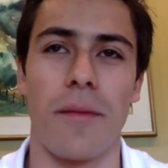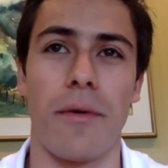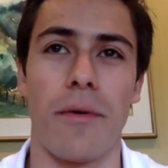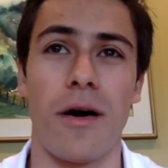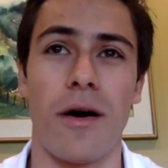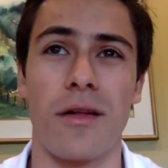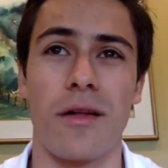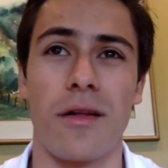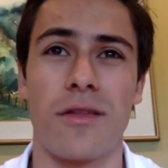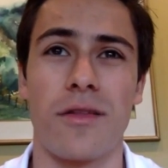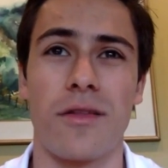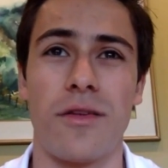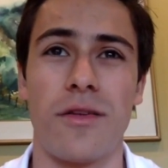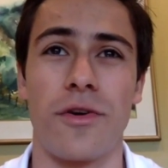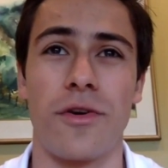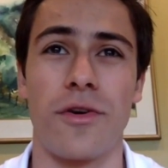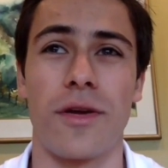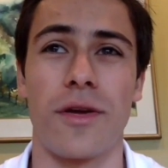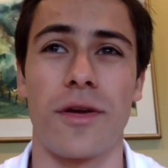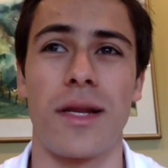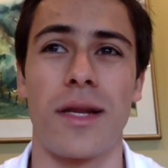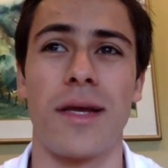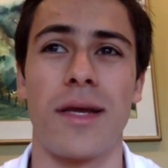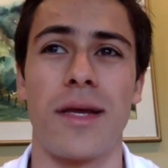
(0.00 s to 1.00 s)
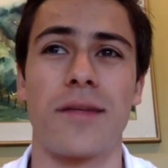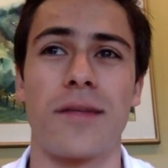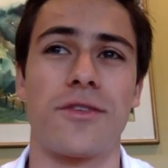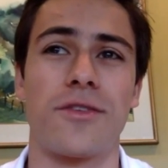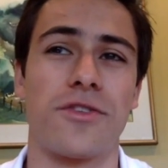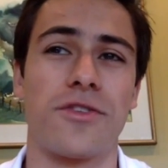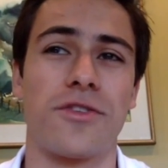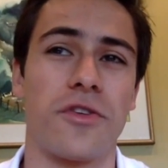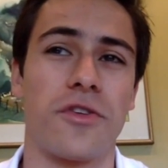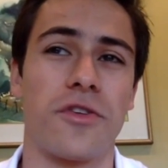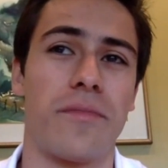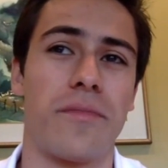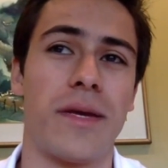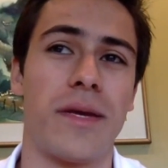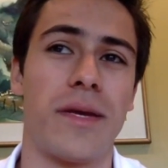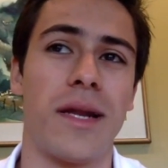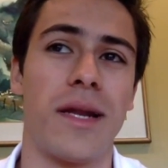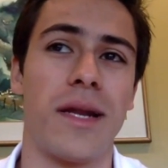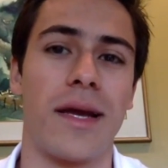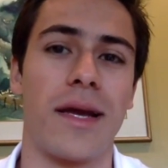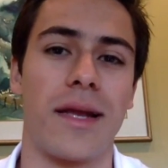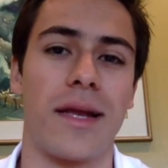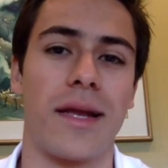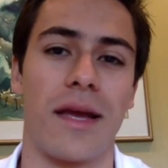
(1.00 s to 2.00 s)
But your clicks should be
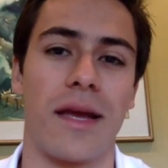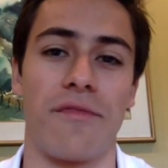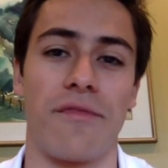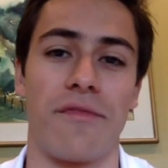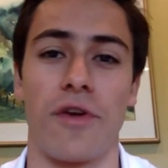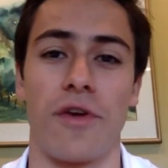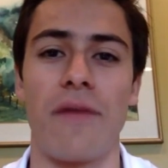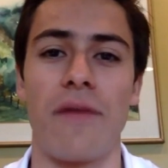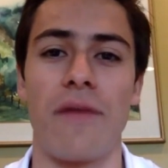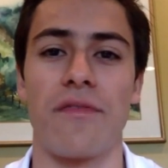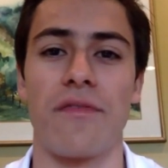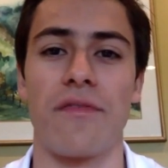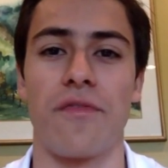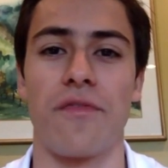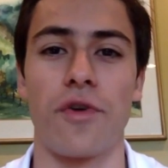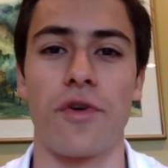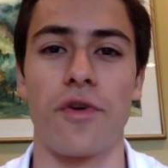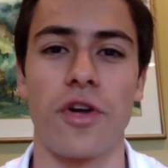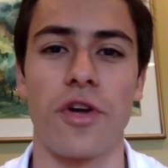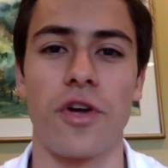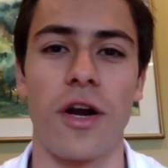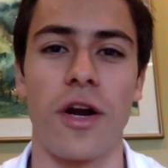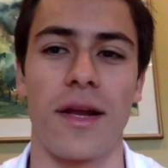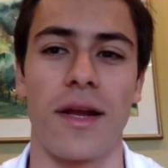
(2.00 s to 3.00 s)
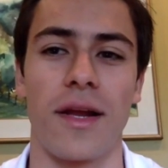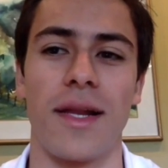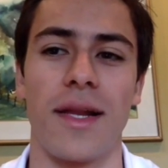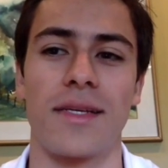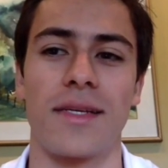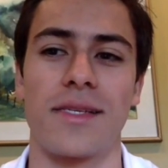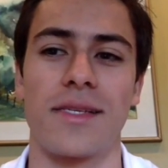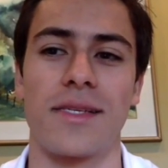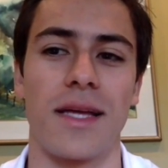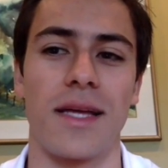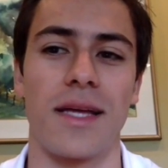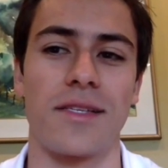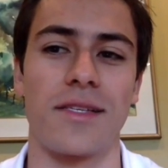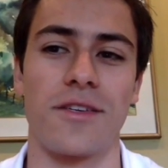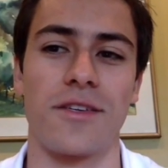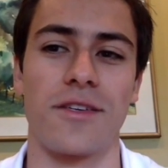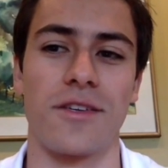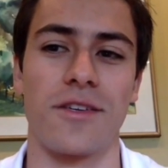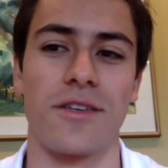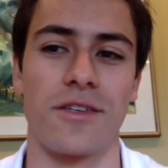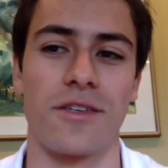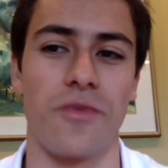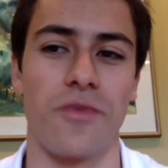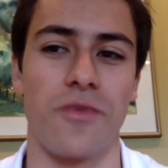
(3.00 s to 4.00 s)
like if you have a $4 clicks, that's
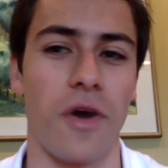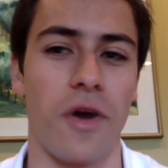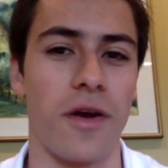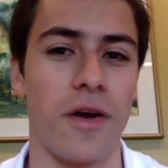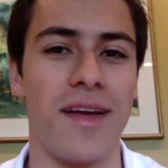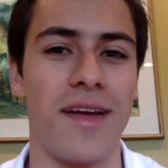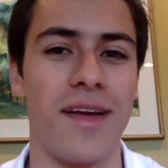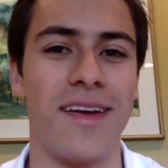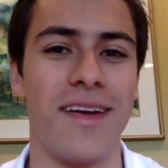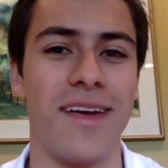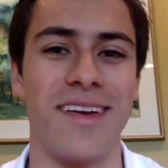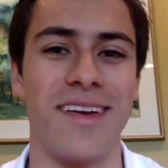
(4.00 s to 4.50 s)
just wrong.